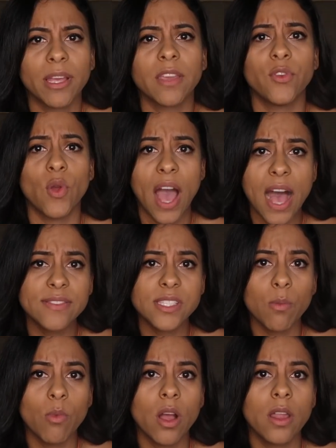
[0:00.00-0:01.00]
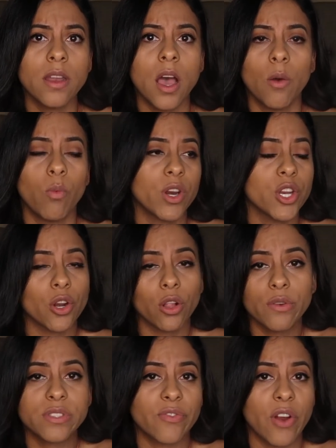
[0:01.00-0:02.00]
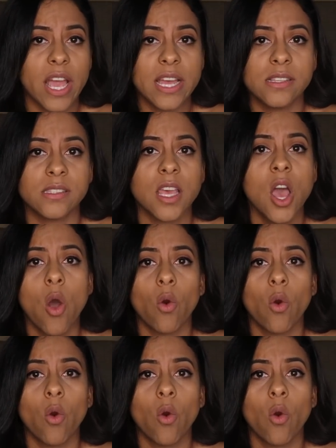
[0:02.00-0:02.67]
Like, if you have someone, one of your close friends